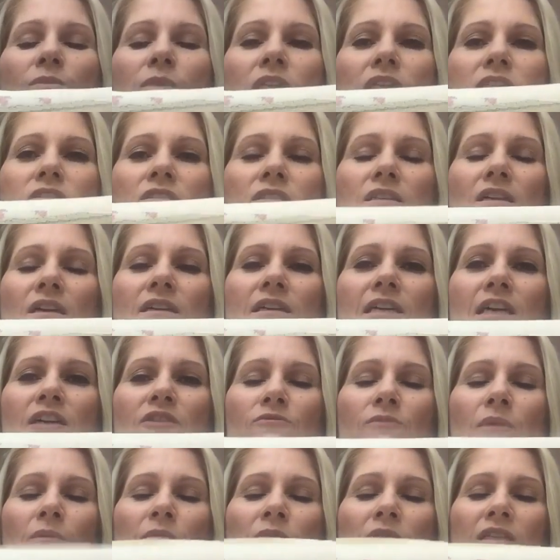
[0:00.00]
them, but I
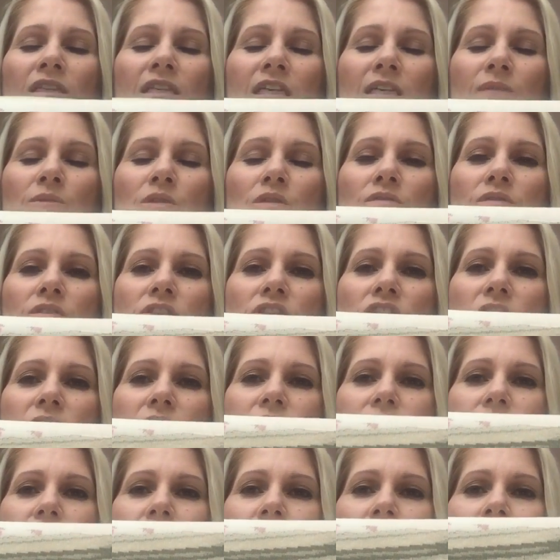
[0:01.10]
can't remember the names of the
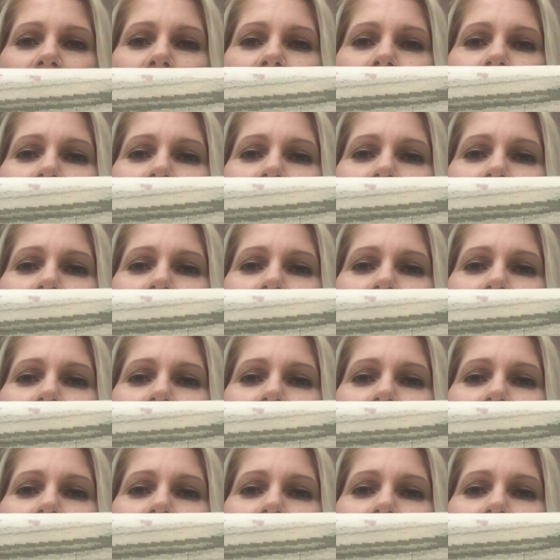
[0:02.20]
charts.